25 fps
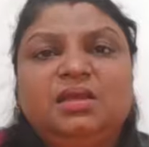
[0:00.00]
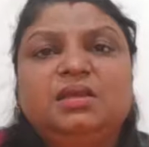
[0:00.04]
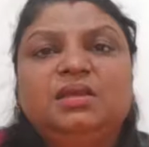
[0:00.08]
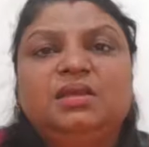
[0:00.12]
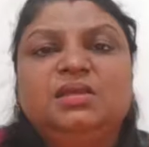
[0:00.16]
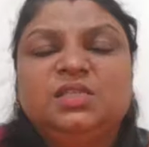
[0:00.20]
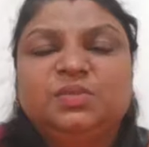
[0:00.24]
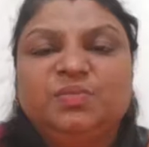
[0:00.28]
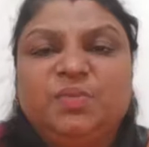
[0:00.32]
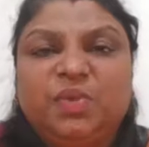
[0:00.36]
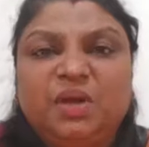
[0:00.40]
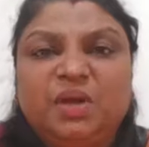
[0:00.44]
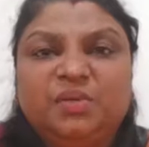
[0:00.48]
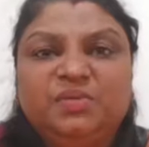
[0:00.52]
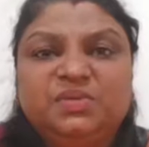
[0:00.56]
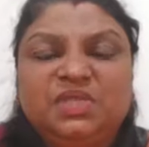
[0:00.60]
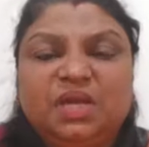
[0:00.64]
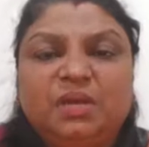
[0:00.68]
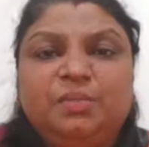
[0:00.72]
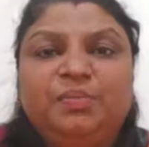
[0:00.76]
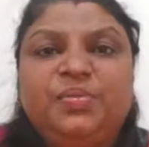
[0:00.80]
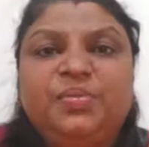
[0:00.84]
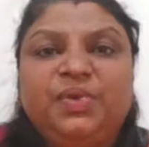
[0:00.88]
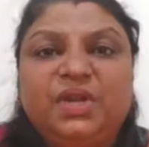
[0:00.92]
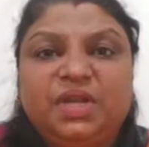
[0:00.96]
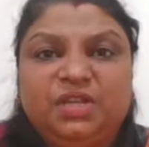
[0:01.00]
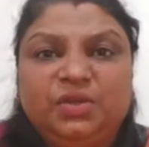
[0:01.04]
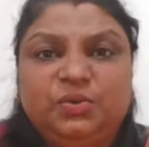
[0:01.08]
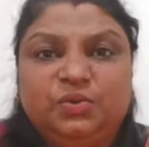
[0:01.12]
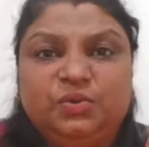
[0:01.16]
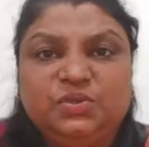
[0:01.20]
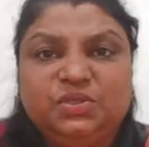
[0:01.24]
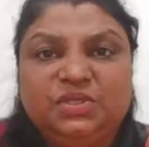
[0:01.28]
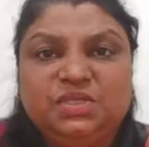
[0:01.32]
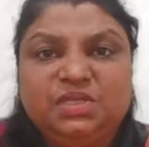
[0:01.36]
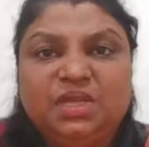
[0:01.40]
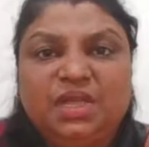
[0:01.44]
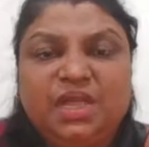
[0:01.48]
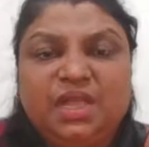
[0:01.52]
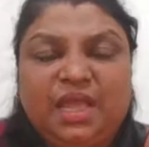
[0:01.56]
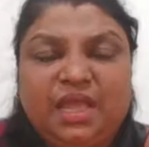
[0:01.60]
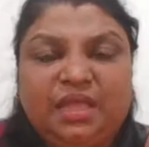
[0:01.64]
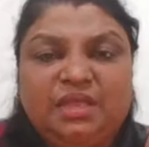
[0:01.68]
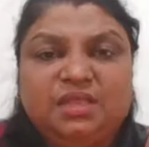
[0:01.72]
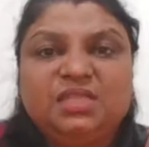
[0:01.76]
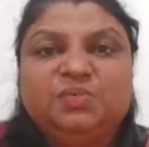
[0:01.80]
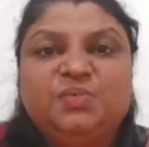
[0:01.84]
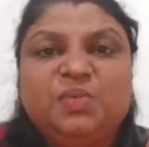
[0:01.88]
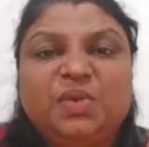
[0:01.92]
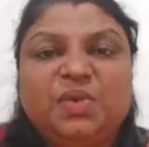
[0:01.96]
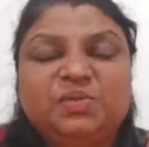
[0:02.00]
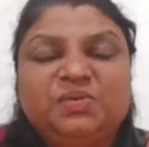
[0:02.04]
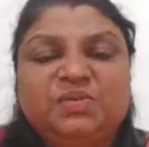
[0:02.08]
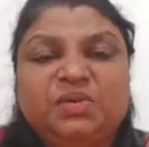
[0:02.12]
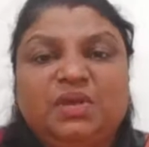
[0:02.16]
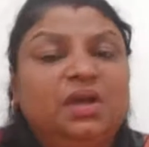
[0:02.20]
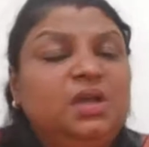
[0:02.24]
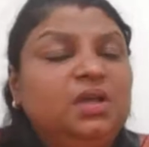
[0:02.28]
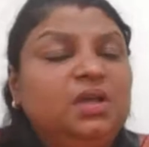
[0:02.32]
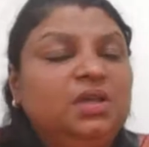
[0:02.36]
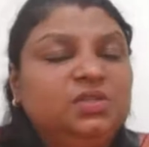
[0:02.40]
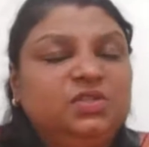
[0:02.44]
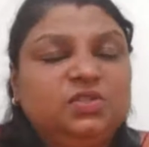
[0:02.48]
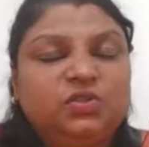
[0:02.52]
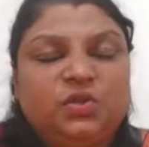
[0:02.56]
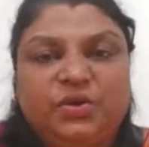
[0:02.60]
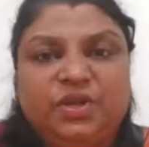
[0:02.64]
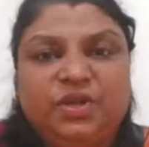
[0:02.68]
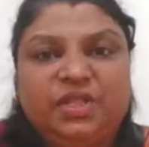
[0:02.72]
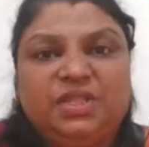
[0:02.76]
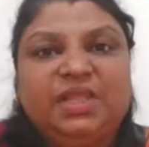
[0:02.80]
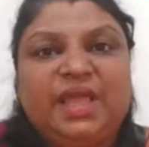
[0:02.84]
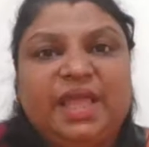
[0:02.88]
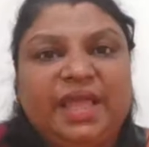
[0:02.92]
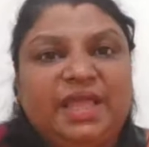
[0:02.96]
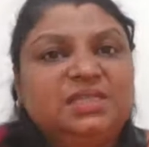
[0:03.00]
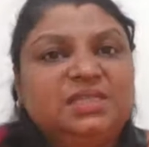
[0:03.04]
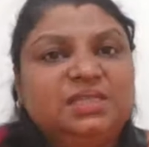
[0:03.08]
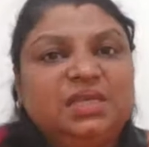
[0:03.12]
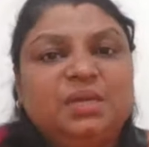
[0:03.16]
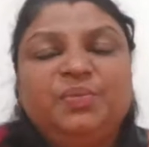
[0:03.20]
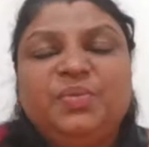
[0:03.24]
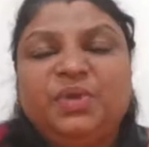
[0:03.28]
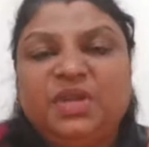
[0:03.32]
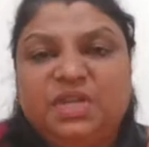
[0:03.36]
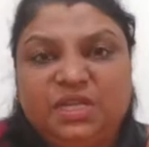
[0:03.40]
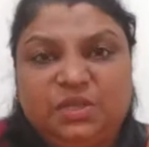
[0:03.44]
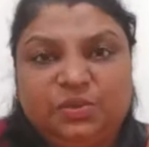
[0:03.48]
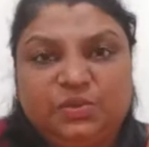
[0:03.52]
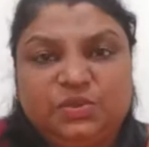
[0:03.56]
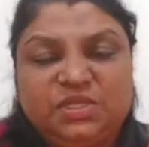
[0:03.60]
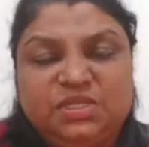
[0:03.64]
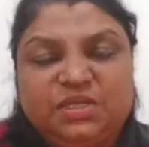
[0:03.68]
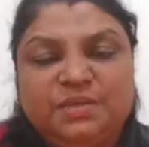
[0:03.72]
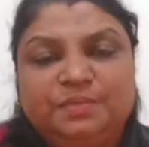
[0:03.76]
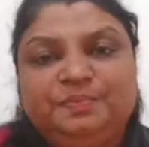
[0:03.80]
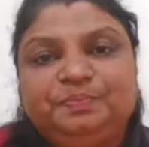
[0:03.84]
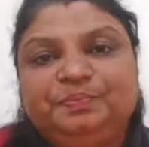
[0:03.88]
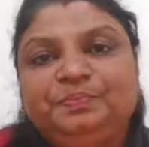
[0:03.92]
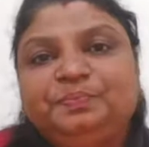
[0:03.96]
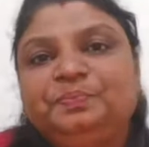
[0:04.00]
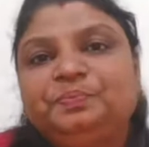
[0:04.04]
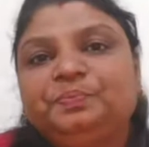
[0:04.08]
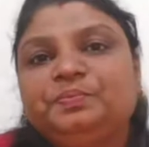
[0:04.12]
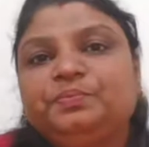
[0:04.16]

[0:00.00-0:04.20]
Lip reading: the sperms are produced, and the eggs are produced.